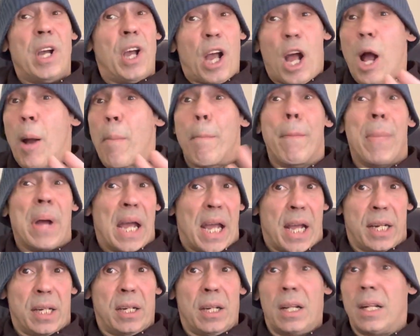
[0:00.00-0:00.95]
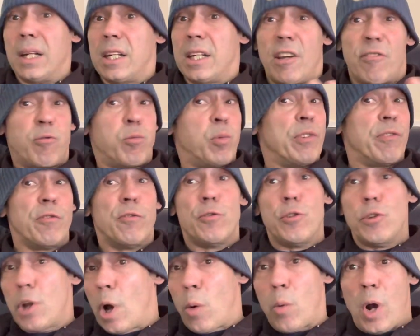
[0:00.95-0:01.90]
A man left with
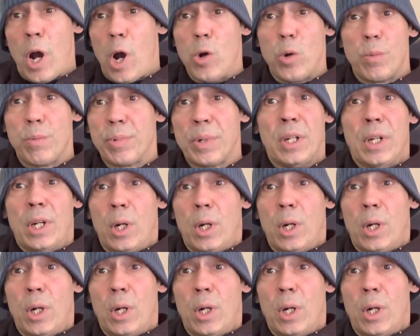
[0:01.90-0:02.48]
no hope,